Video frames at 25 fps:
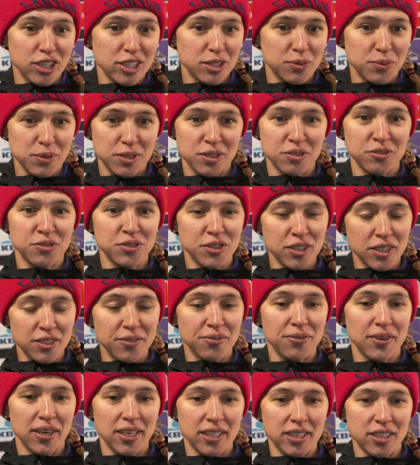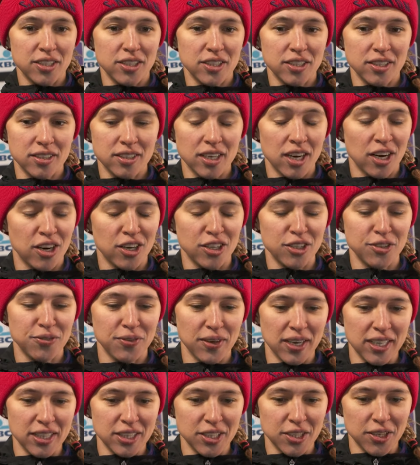It was a really hard
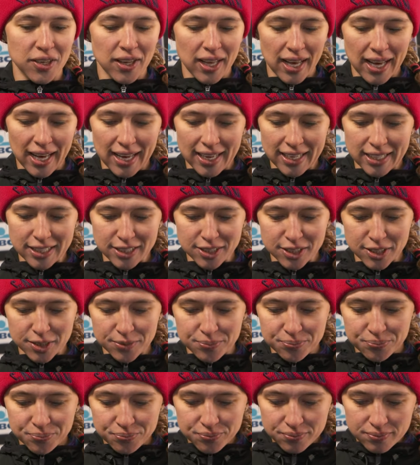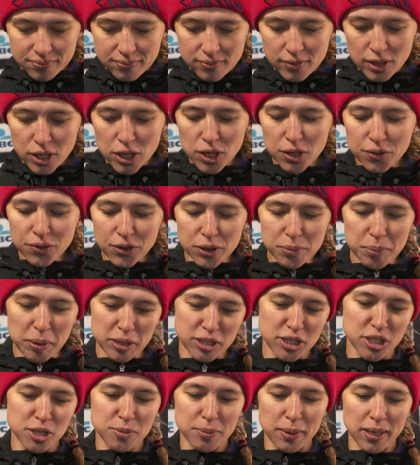final. And over
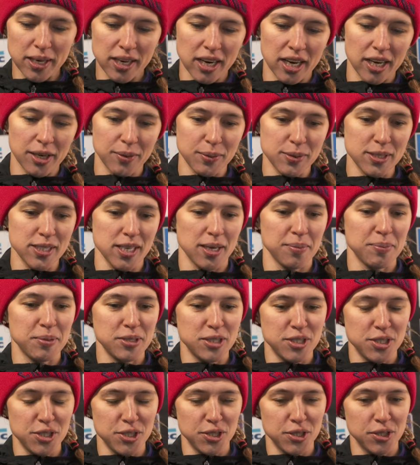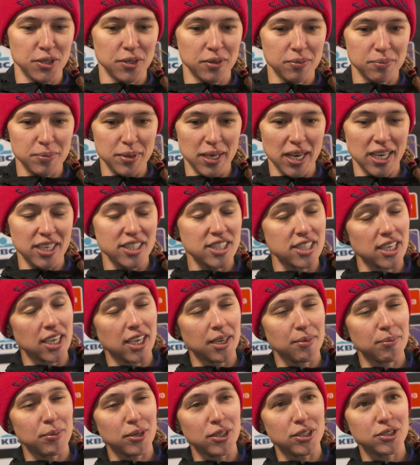Paterberg, I was happy to be actually
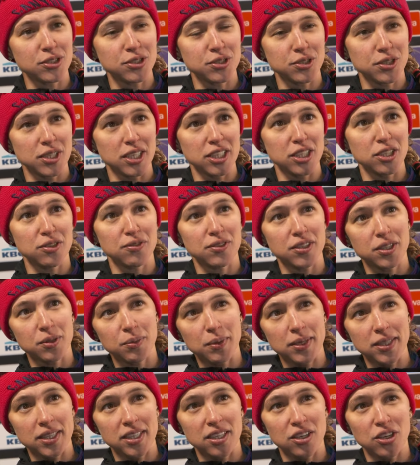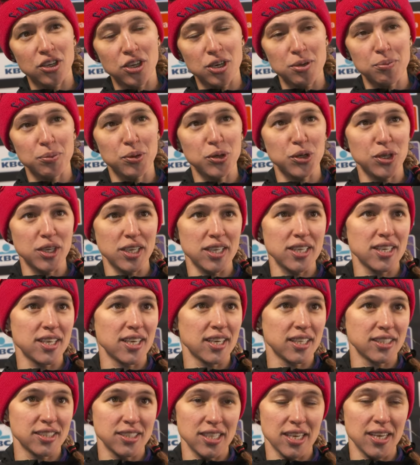able to get over with
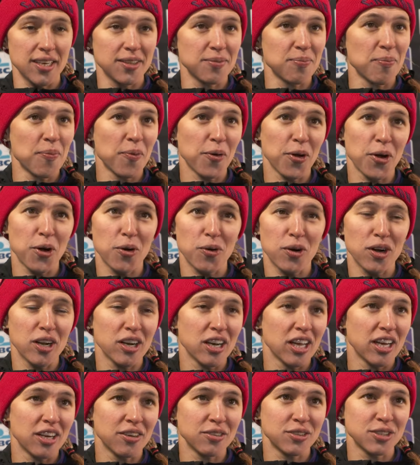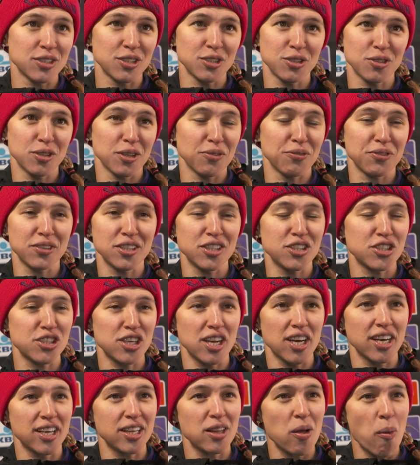Longoborgini and then go all out to the finish
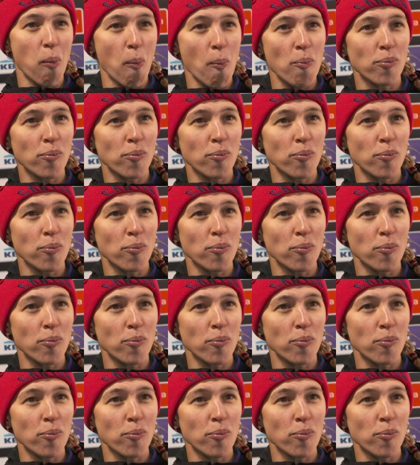line.